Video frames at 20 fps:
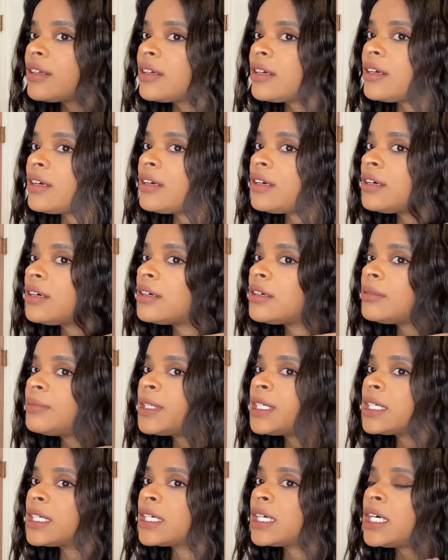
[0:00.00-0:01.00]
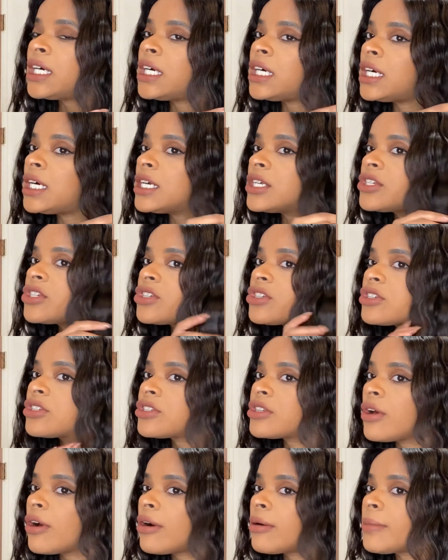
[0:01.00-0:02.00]
Oh my gosh,
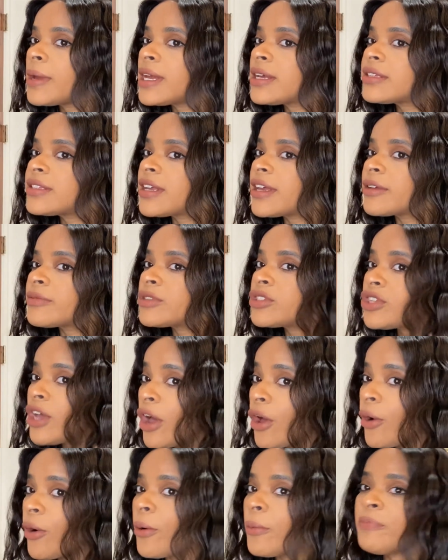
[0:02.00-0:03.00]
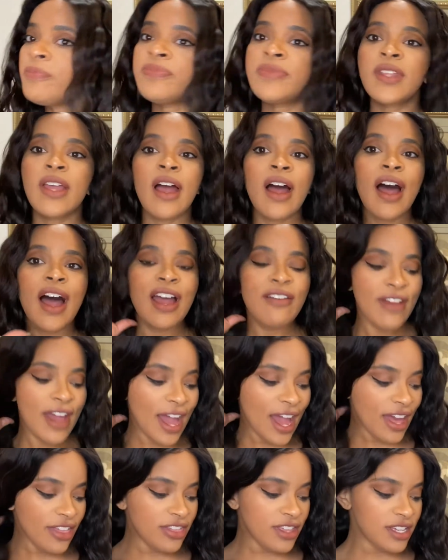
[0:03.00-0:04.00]
so amazing. So I've
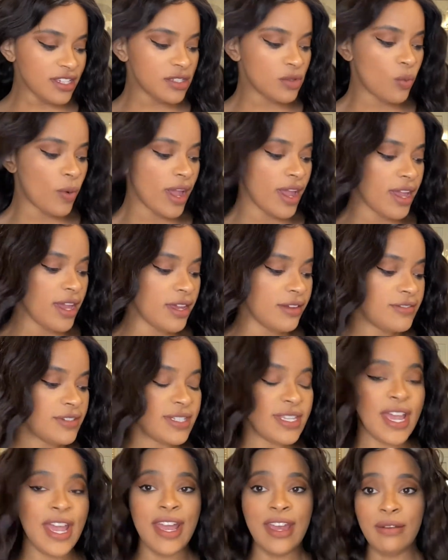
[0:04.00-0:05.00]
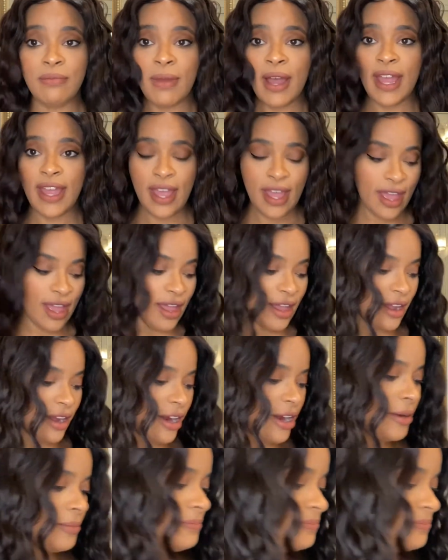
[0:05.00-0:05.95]
had these waves in my hair